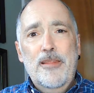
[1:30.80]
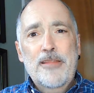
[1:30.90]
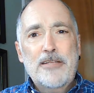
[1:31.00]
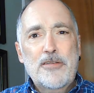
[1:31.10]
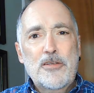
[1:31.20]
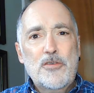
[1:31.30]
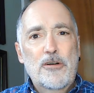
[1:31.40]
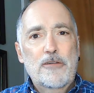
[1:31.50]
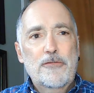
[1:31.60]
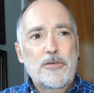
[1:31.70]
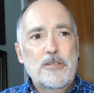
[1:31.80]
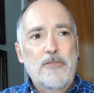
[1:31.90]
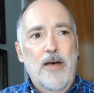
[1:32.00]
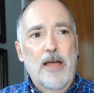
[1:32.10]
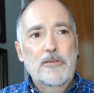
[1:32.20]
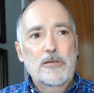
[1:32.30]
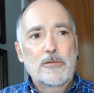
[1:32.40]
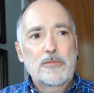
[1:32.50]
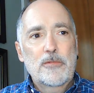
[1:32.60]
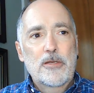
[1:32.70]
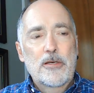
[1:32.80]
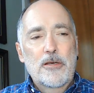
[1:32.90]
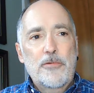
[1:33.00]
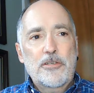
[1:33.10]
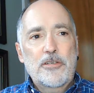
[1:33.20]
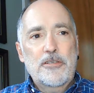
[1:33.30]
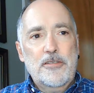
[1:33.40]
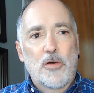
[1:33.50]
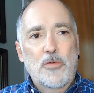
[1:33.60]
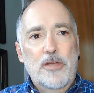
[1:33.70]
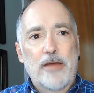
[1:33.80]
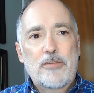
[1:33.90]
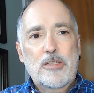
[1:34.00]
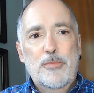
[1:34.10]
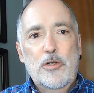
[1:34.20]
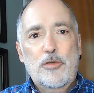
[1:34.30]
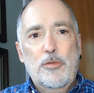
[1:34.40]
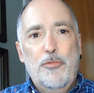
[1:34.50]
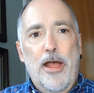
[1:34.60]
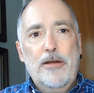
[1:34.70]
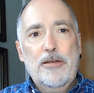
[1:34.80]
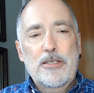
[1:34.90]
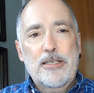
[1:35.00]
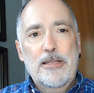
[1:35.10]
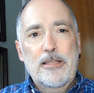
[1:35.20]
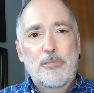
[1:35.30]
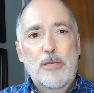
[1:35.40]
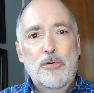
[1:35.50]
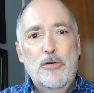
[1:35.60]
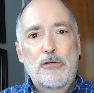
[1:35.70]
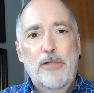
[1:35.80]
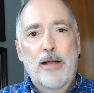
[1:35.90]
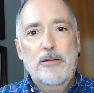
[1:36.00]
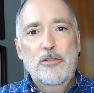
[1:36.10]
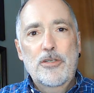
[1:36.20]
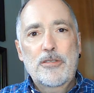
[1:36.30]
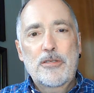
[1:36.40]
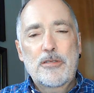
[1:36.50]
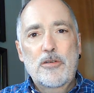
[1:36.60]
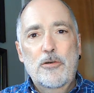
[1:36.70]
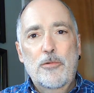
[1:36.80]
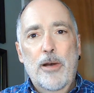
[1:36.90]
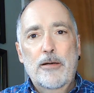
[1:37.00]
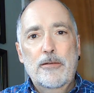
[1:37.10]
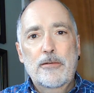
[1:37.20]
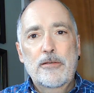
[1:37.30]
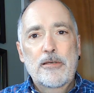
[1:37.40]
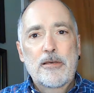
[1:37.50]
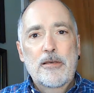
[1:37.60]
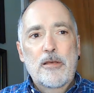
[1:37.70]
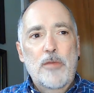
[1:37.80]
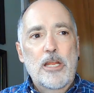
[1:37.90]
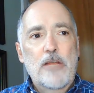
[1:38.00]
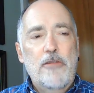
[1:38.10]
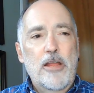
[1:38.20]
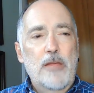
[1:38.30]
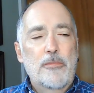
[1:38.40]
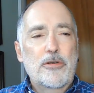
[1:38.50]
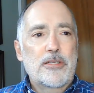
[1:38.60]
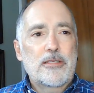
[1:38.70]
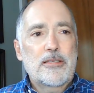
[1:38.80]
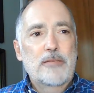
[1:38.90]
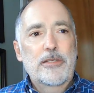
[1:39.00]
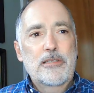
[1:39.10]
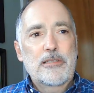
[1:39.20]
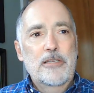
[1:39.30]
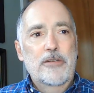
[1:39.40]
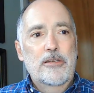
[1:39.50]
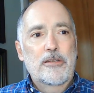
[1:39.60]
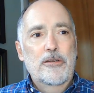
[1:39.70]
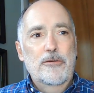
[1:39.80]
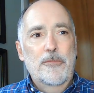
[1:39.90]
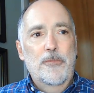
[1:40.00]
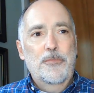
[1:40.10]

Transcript: That's the struggle for survival, which is its own kind of spiritual practice, and the people who flocked to Jesus knew it well. Many of our neighbors and siblings live it too,